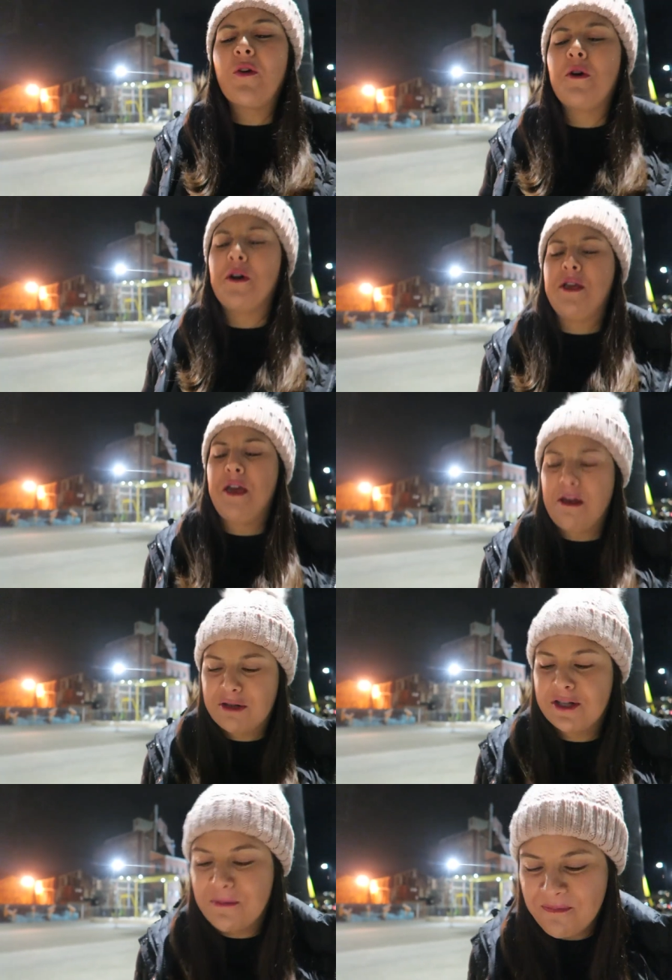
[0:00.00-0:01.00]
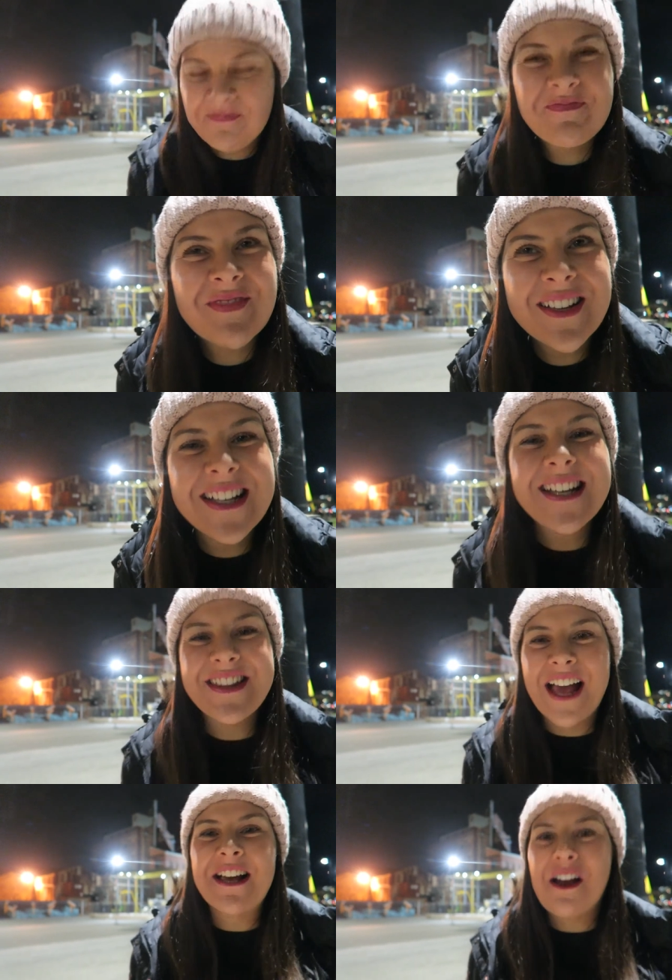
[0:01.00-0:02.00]
Oh yes,
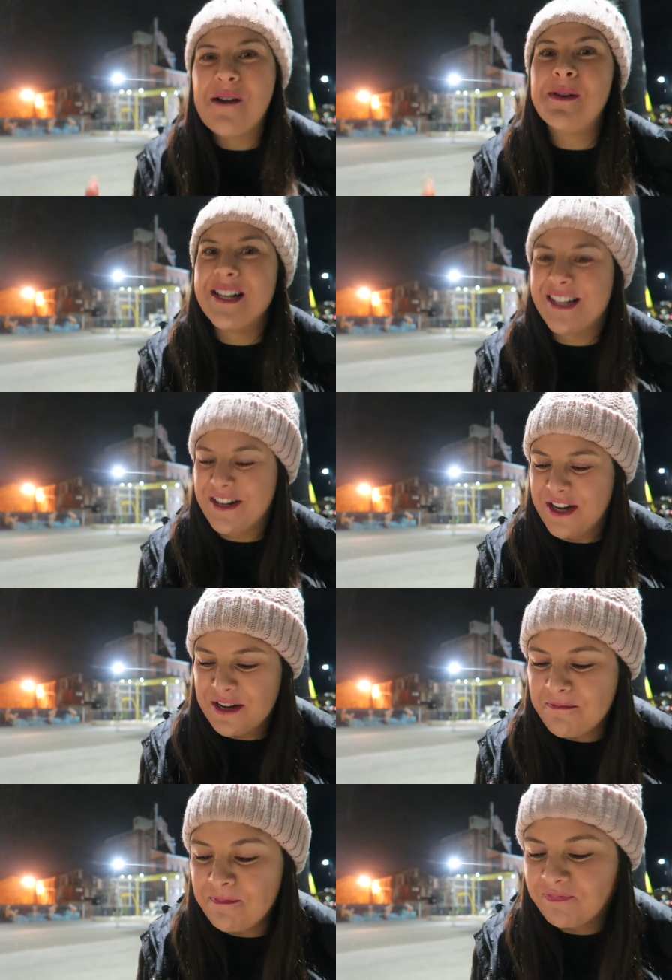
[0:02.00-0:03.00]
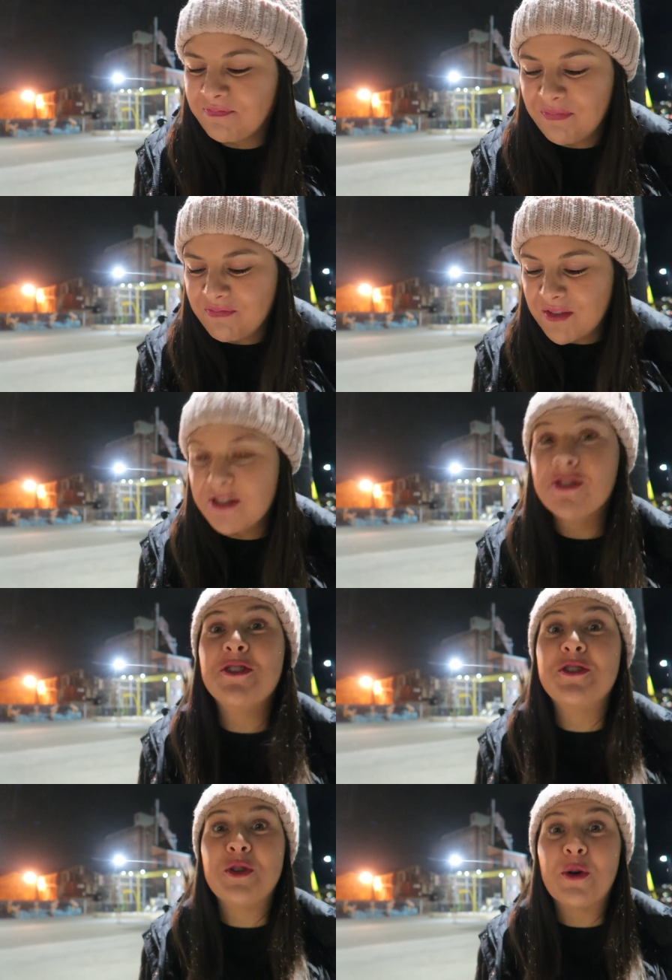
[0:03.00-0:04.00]
that caramelized onion is
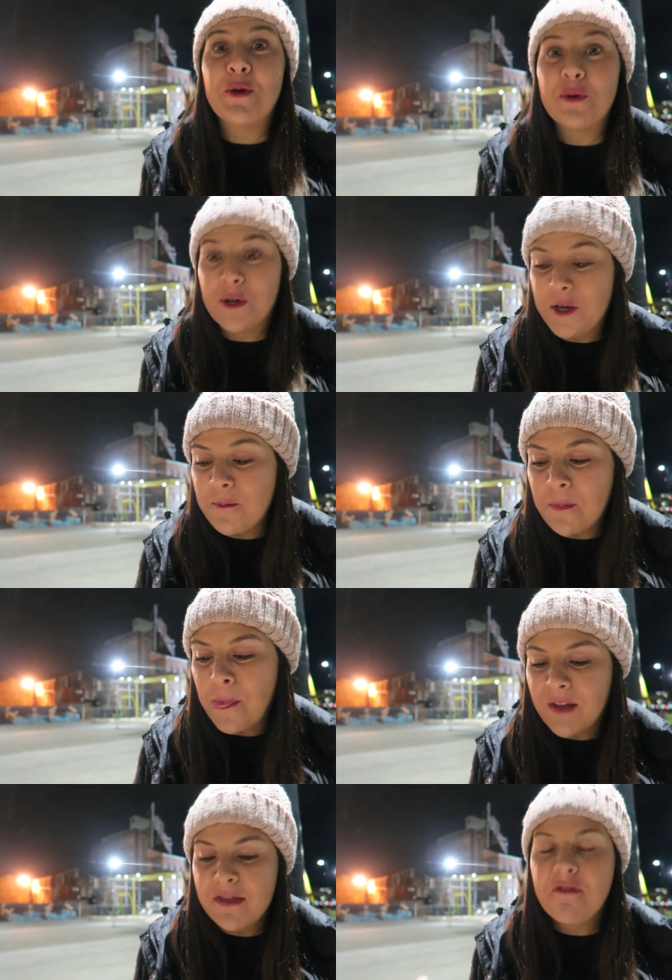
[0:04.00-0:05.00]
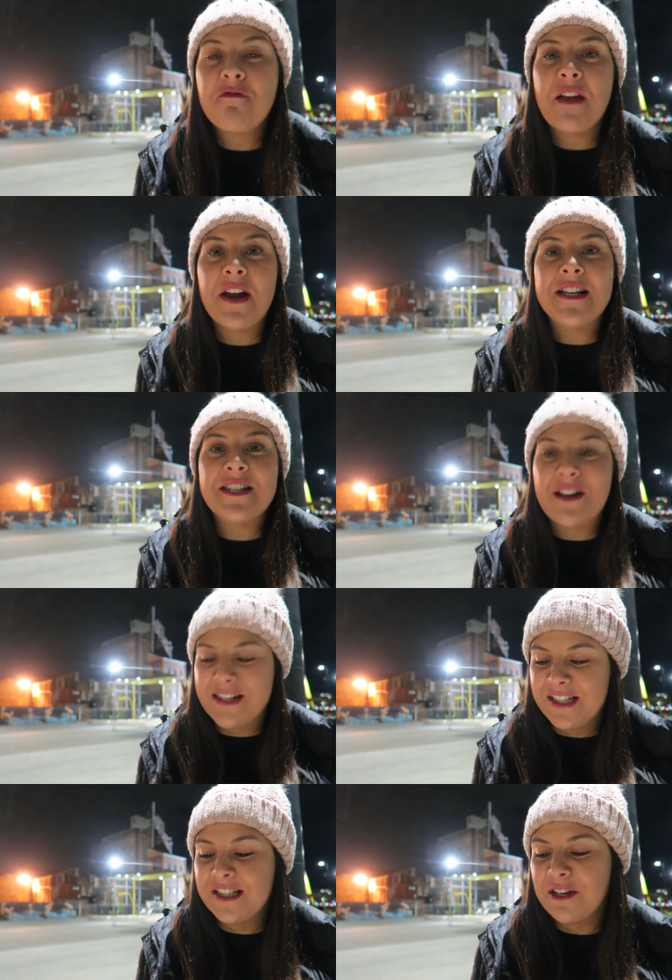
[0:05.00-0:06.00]
so good. And the feta is nice and